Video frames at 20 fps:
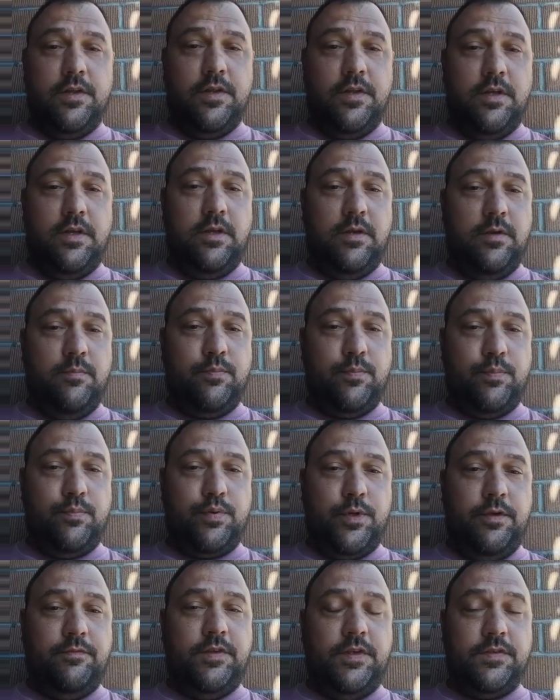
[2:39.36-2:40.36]
the
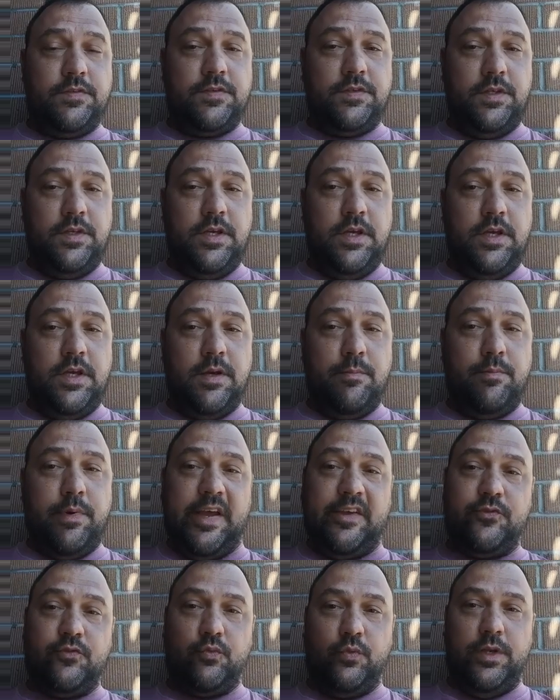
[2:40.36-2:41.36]
previously
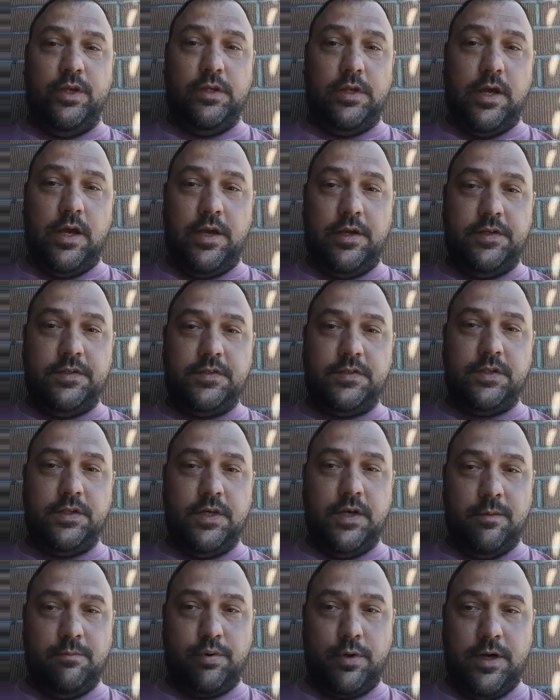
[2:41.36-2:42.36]
best realized
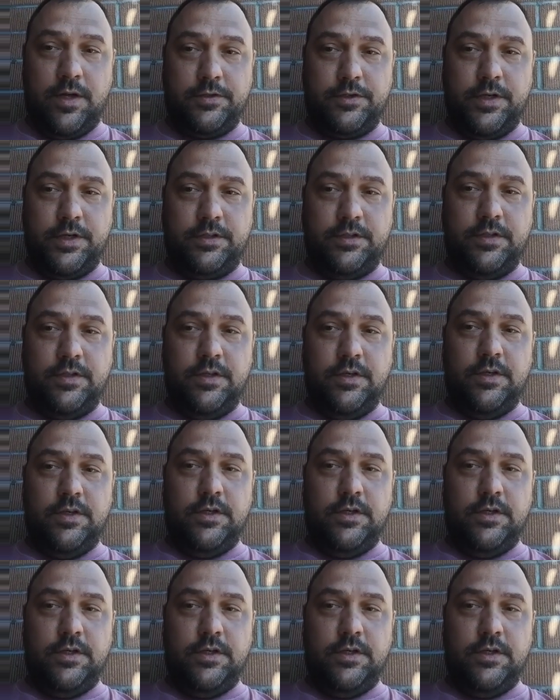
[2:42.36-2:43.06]
project